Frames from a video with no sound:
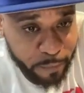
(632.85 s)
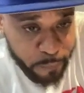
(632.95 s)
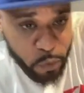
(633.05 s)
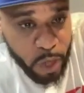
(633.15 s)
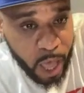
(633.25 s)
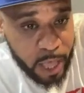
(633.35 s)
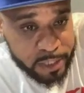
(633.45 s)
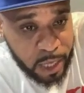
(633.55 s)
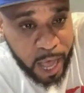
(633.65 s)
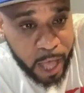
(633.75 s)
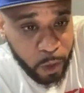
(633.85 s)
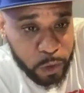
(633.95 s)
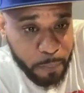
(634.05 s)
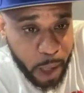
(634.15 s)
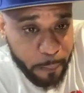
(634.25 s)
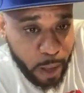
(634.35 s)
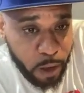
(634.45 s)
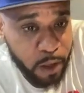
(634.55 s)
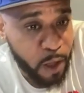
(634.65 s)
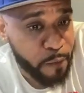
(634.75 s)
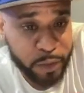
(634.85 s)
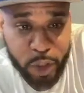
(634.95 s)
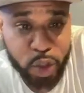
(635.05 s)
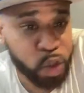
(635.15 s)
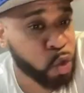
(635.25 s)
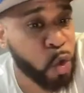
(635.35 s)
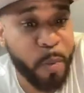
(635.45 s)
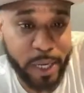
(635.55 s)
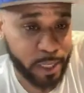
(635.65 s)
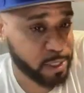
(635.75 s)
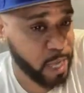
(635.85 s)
If you got to Hollow to pop out for just two minutes.